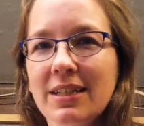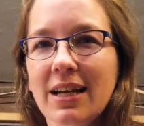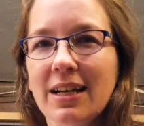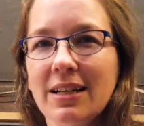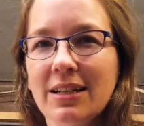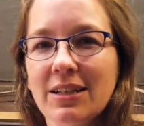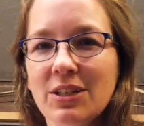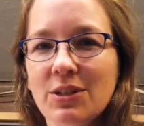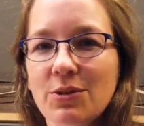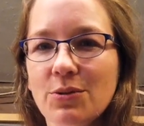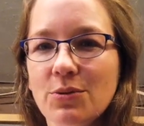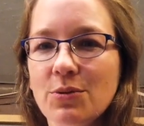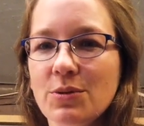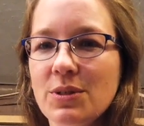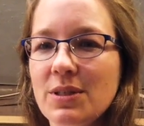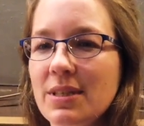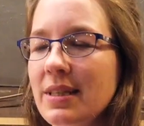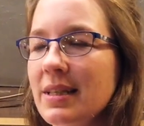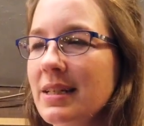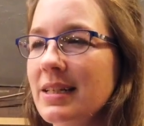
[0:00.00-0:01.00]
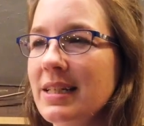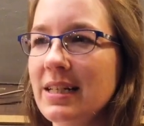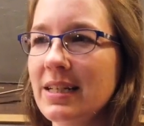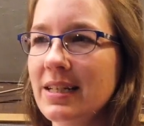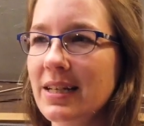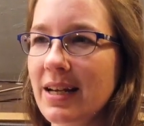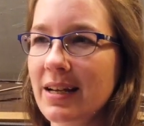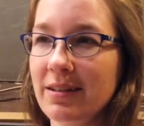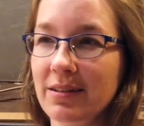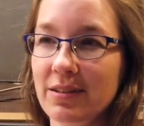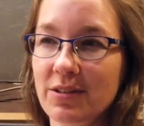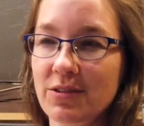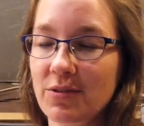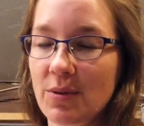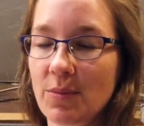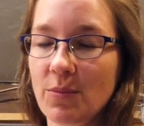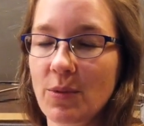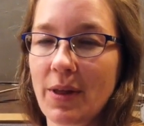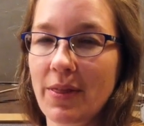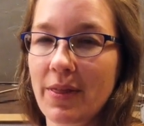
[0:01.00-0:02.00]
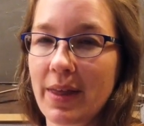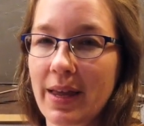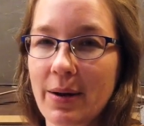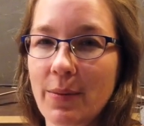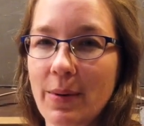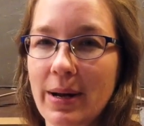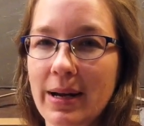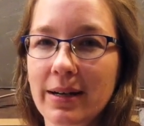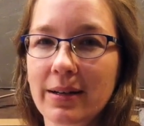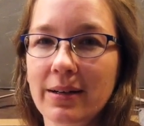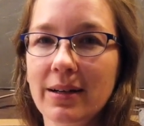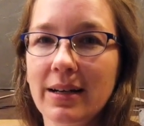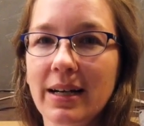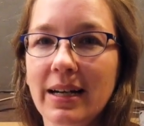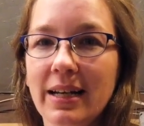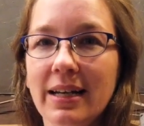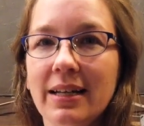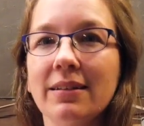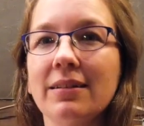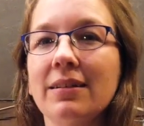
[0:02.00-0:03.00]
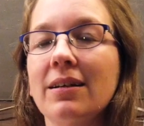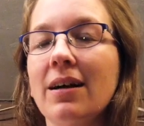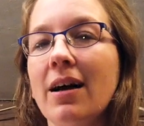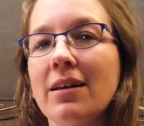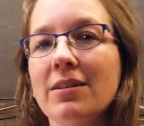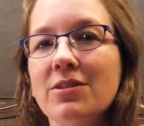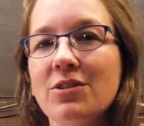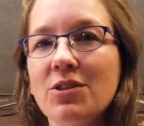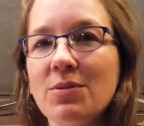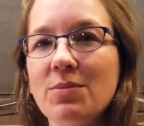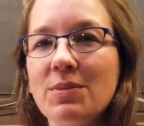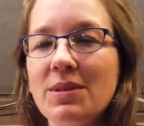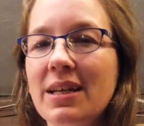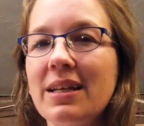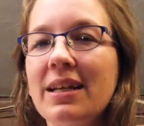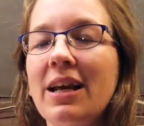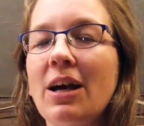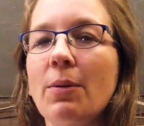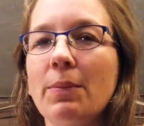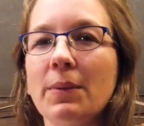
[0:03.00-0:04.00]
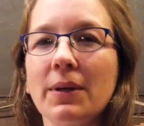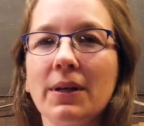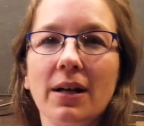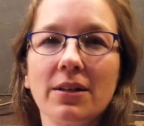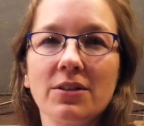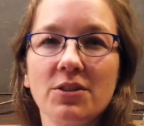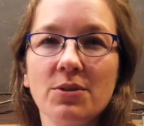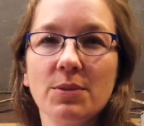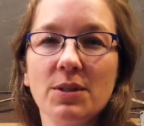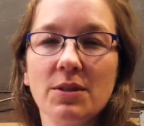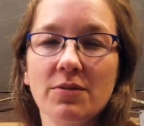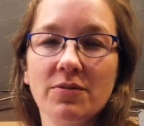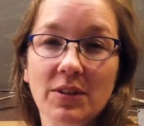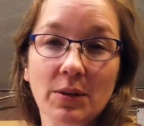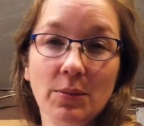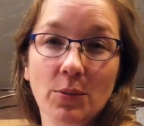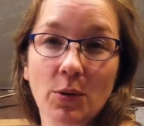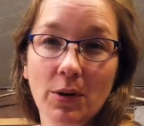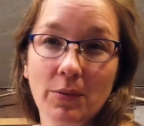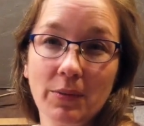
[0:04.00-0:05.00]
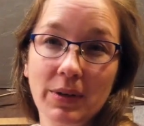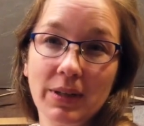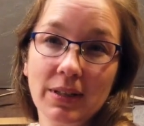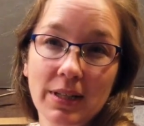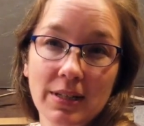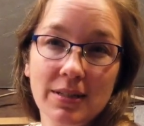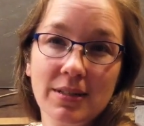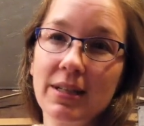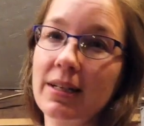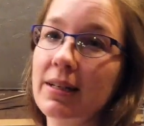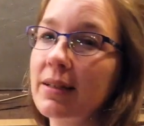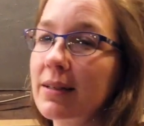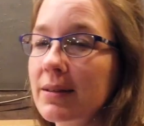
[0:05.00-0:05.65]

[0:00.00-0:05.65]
and use the details from what they wear in costumes can help the costumes to feel more realistic.